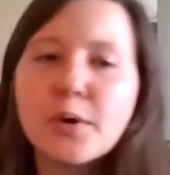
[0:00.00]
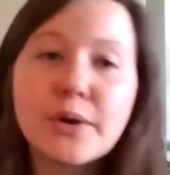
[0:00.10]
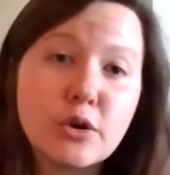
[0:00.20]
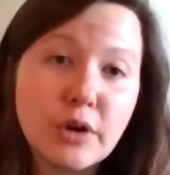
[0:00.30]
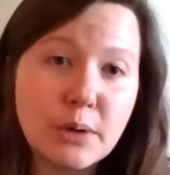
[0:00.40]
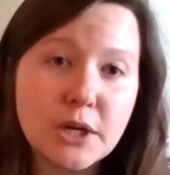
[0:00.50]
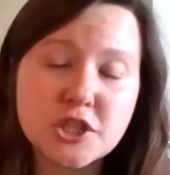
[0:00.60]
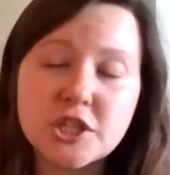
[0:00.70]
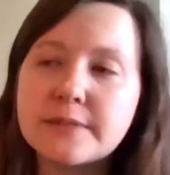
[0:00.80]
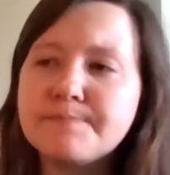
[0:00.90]
Okay, great
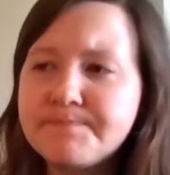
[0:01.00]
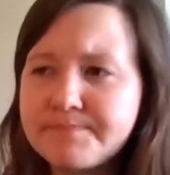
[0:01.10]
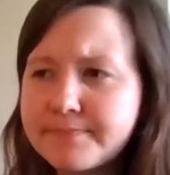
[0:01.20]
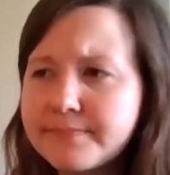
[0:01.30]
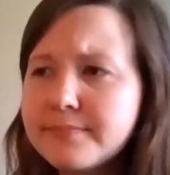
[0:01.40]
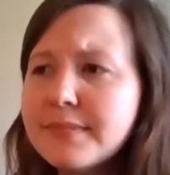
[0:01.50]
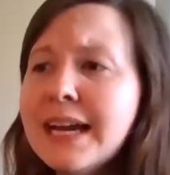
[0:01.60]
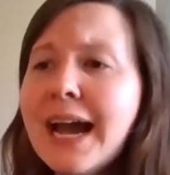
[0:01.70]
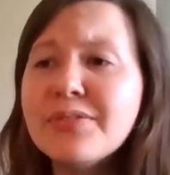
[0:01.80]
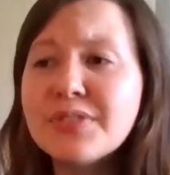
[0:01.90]
question.
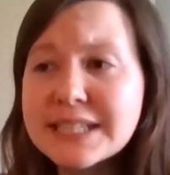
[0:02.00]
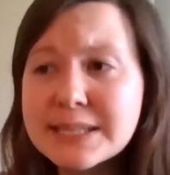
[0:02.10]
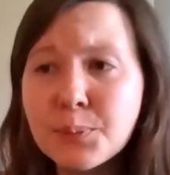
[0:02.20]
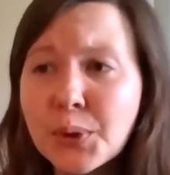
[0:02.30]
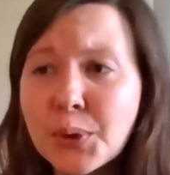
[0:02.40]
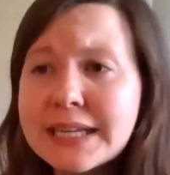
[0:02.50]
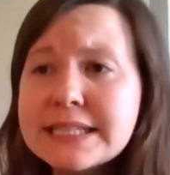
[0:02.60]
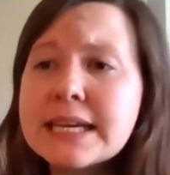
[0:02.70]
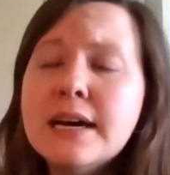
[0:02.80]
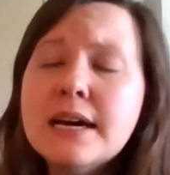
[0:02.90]
At this point,